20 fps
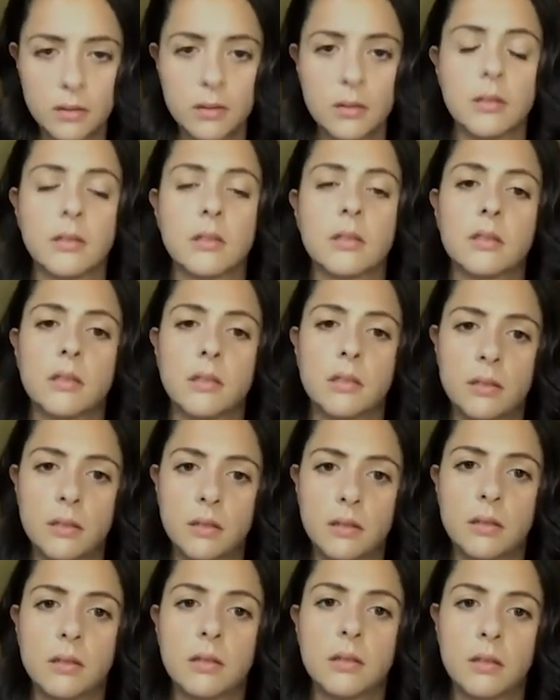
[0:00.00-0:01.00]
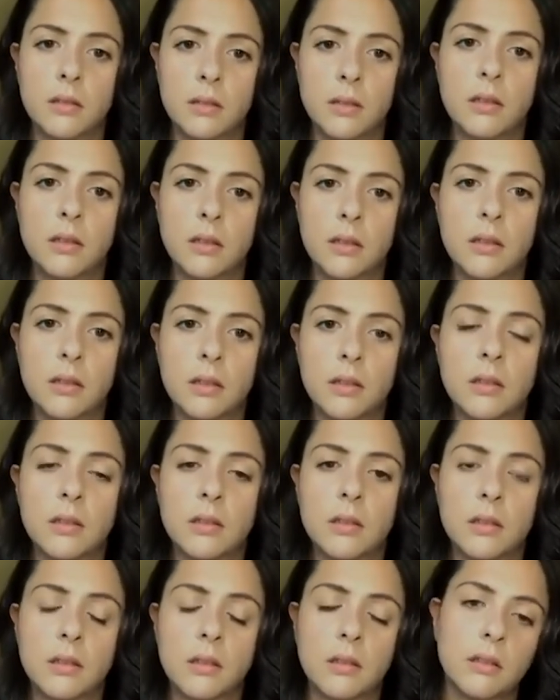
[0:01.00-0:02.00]

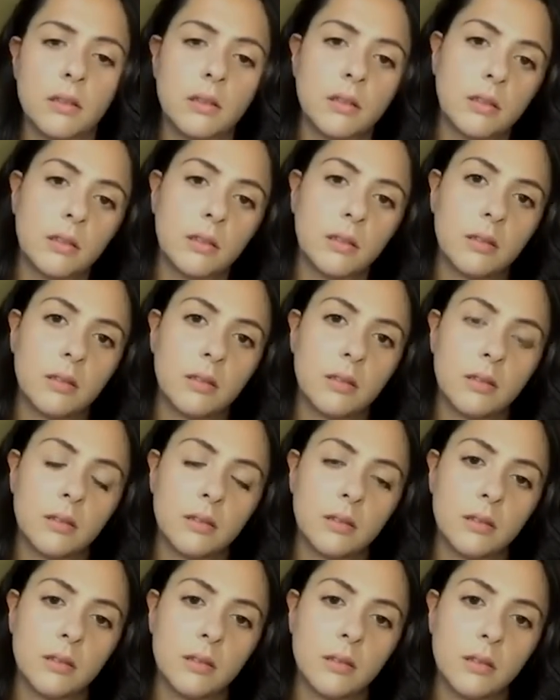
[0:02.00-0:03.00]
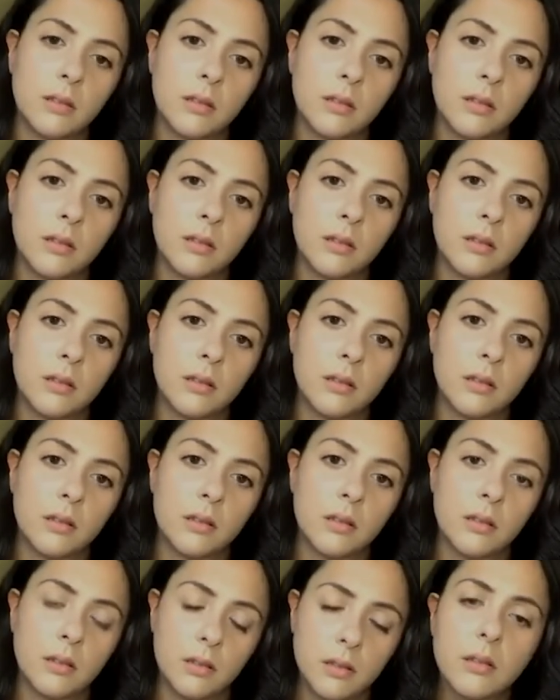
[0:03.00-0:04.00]

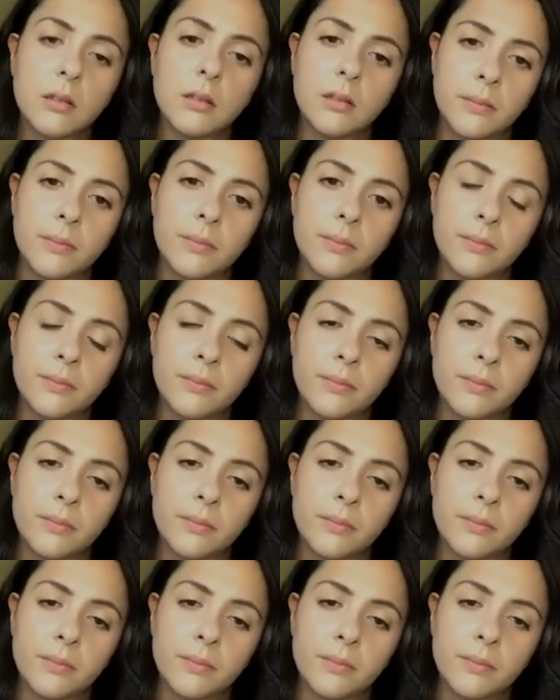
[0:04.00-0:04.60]
The person shown says nothing.